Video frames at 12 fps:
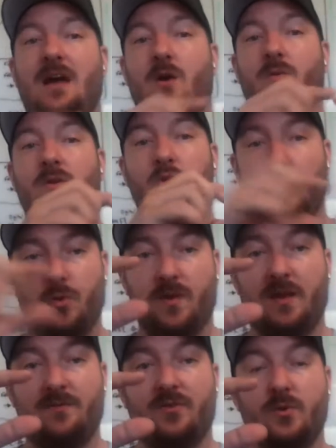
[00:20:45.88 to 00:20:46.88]
down who
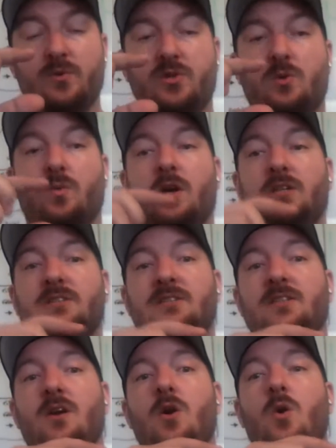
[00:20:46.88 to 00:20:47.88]
the influencer was,
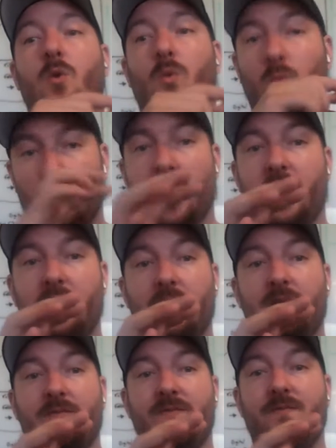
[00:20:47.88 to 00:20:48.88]
what
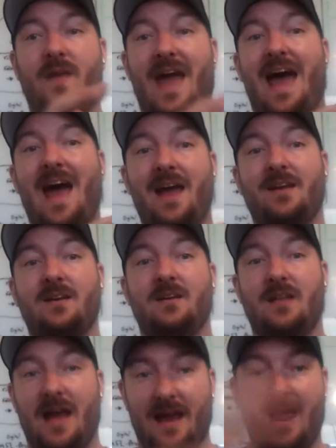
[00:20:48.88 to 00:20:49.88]
ad
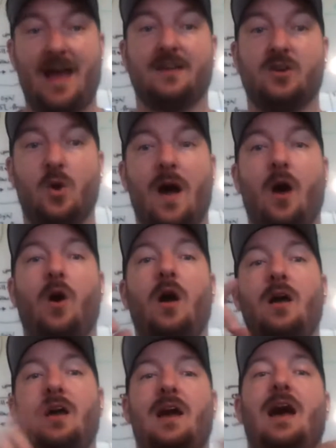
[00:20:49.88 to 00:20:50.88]
I had go out,
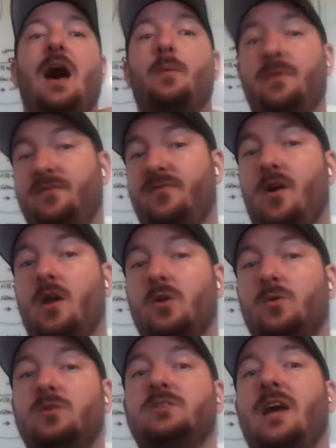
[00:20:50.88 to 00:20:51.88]
how many
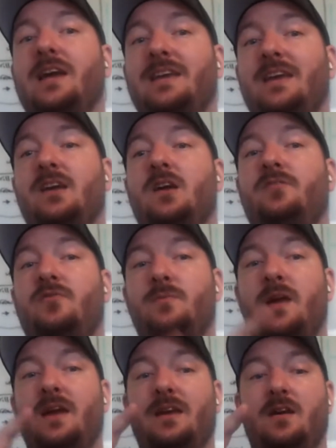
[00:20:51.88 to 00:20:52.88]
followers I get from
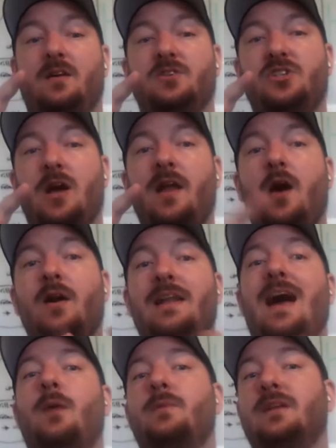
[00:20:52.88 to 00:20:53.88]
that shout out,
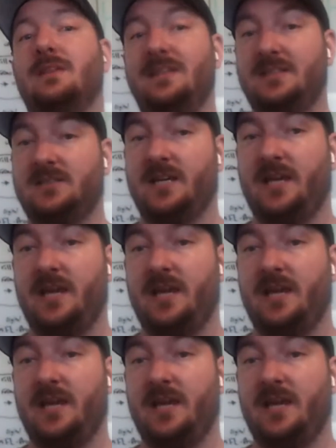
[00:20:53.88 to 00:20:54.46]
and how many leads I